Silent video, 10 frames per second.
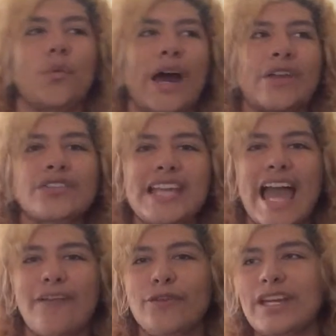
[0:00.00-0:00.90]
why don't they
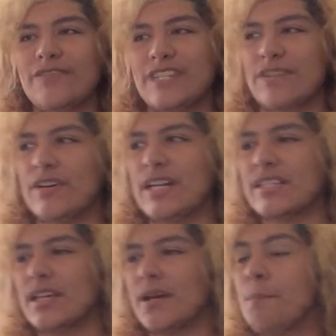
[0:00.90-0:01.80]
ever give
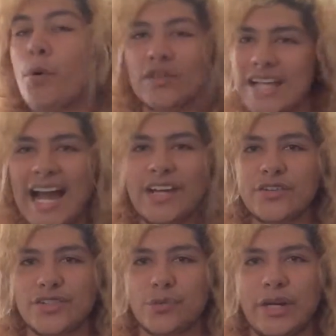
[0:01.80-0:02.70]
divas more
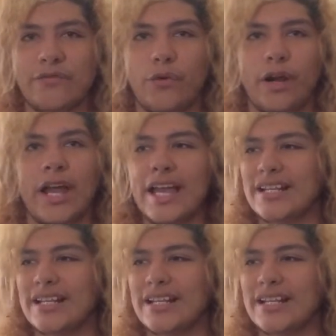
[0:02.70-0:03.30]
titles to run for?